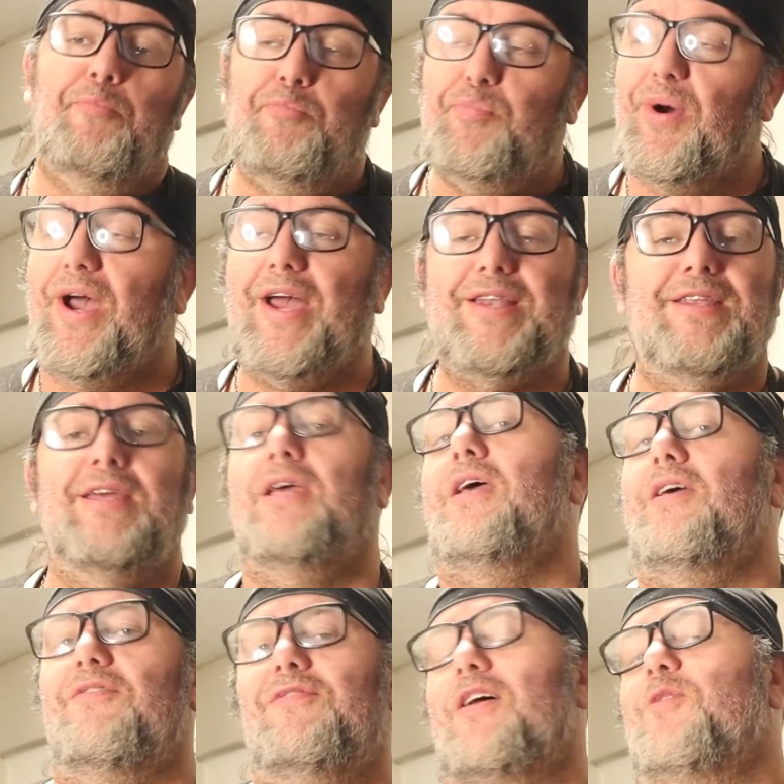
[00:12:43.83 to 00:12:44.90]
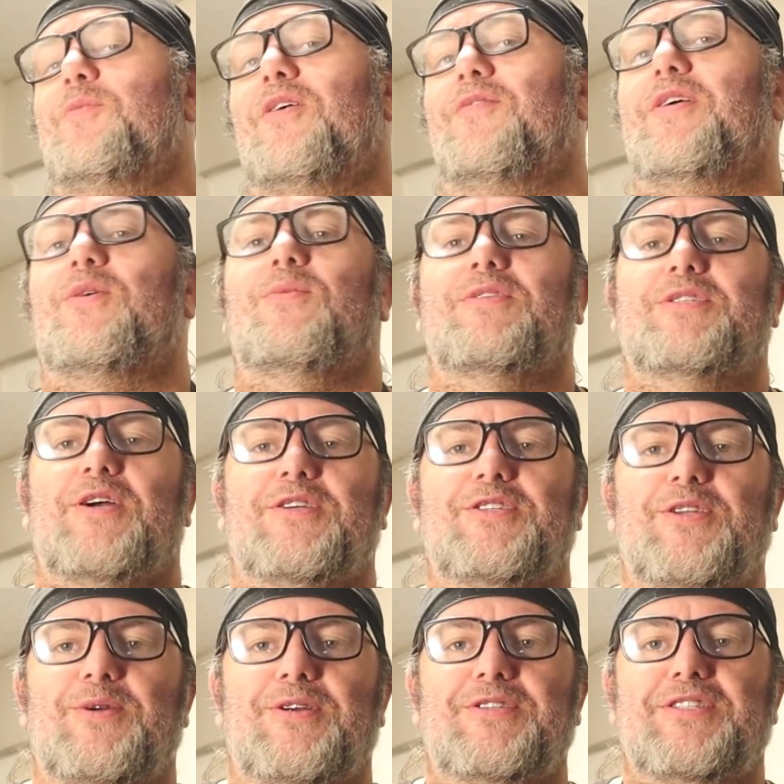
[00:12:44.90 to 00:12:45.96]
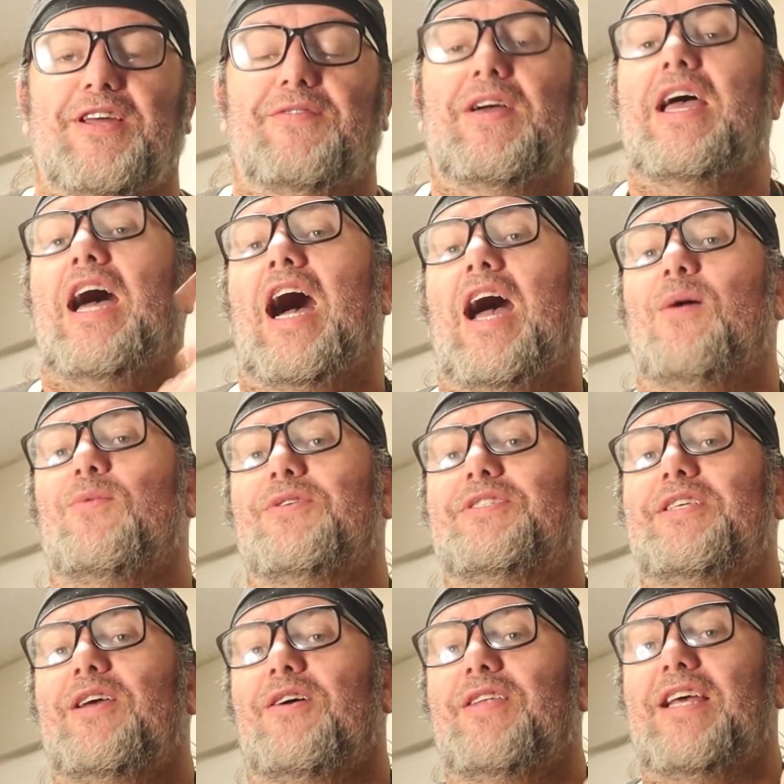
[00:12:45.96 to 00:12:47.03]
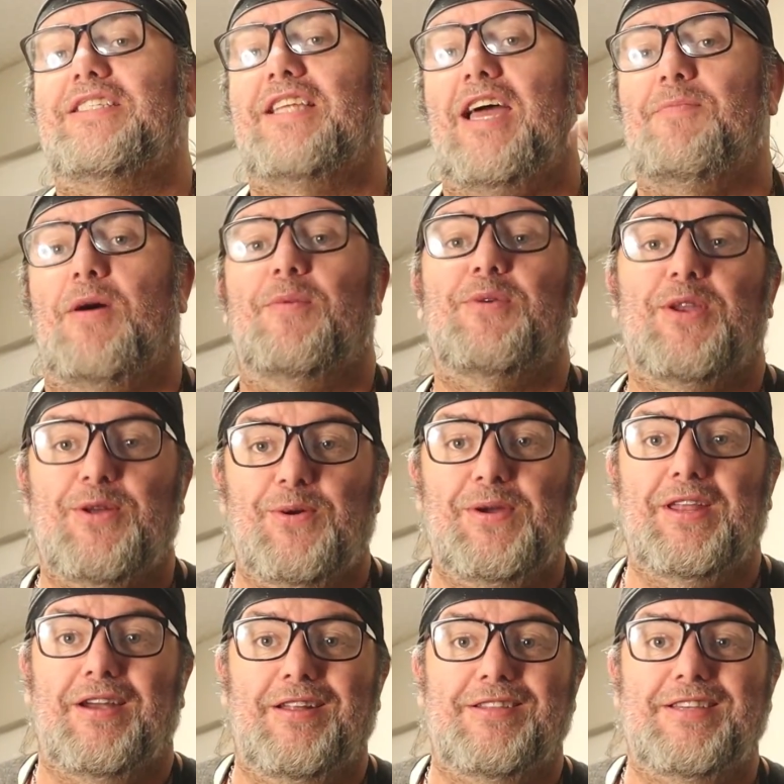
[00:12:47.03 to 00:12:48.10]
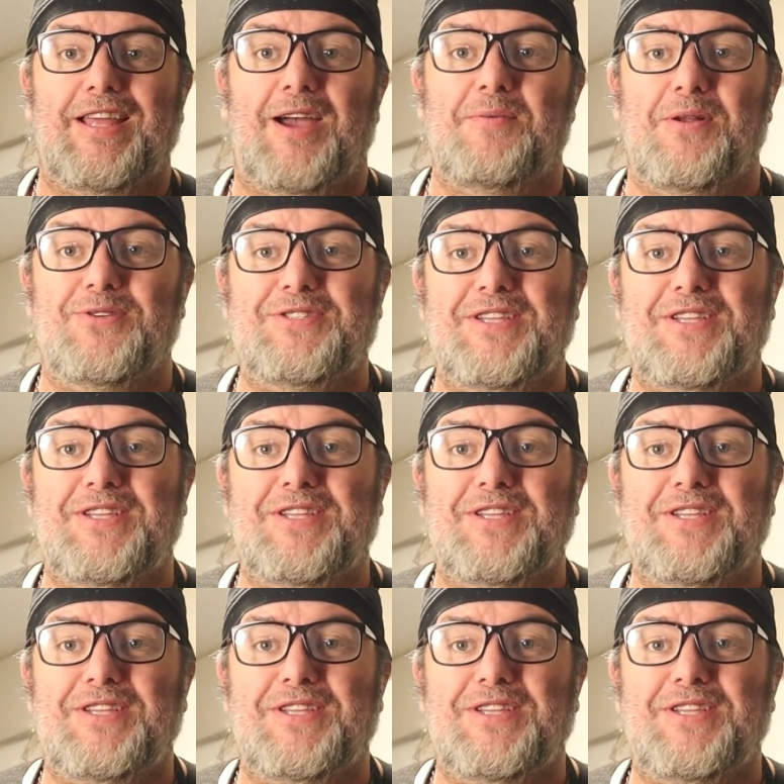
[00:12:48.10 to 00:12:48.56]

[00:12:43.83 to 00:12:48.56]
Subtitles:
But follow me over there. We'll talk some nerd stuff. I will see y'all next time. I'm going to go eat another Diablo